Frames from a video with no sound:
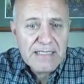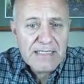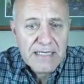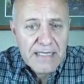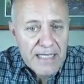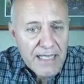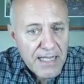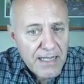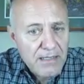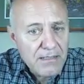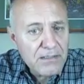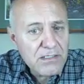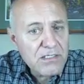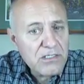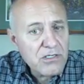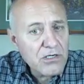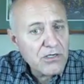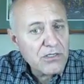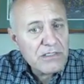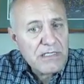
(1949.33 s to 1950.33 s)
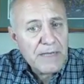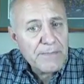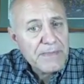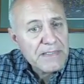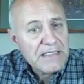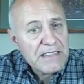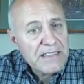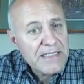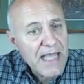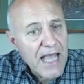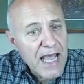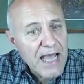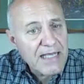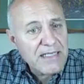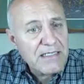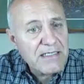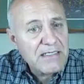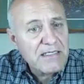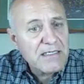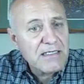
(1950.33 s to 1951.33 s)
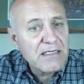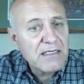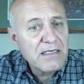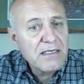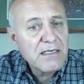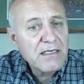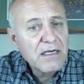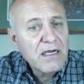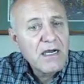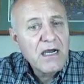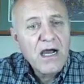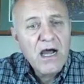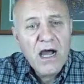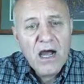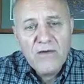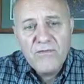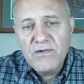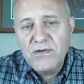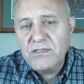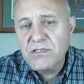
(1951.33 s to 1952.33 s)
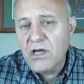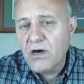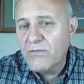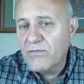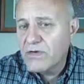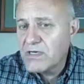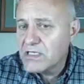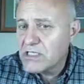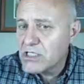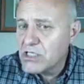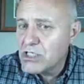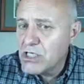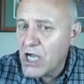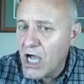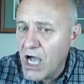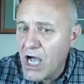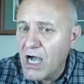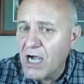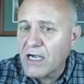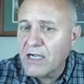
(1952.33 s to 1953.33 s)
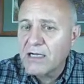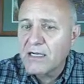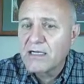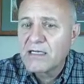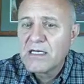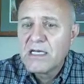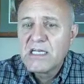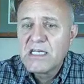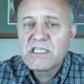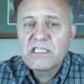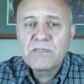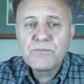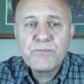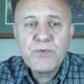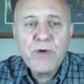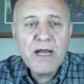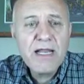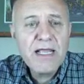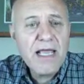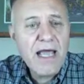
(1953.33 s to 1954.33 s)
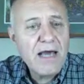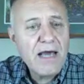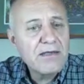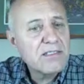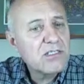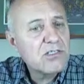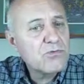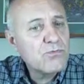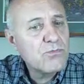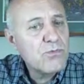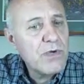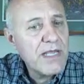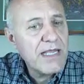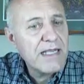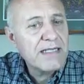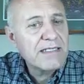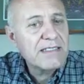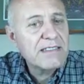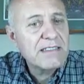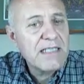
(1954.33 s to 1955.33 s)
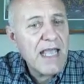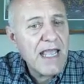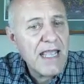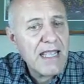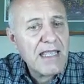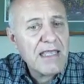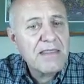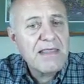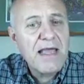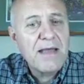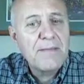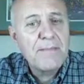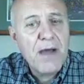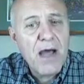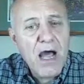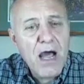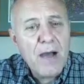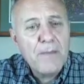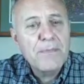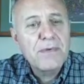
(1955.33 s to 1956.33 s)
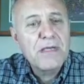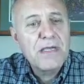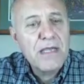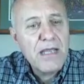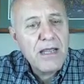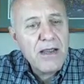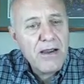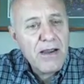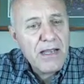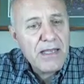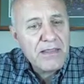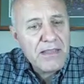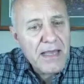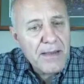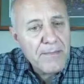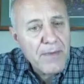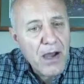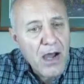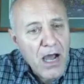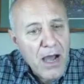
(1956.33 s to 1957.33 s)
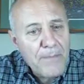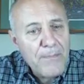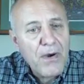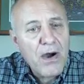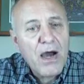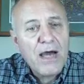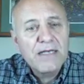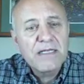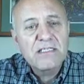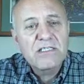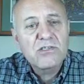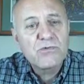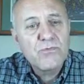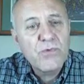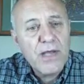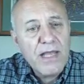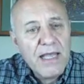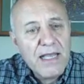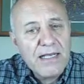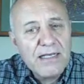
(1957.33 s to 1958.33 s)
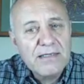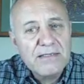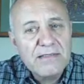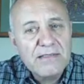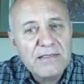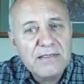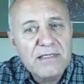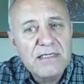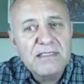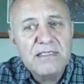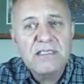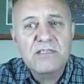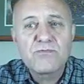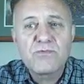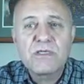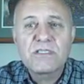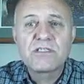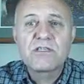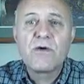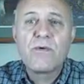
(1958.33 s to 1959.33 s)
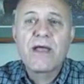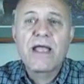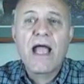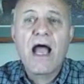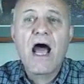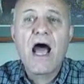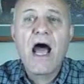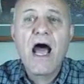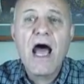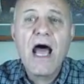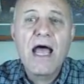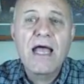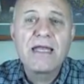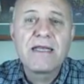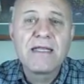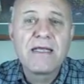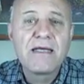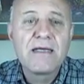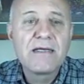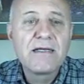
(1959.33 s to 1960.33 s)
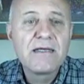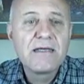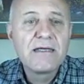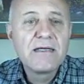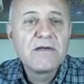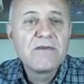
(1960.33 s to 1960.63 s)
As an eagle stirs up its nest, hovers over its young, spreading out its wings, taking them up, carrying them up on its wings. This is what's going on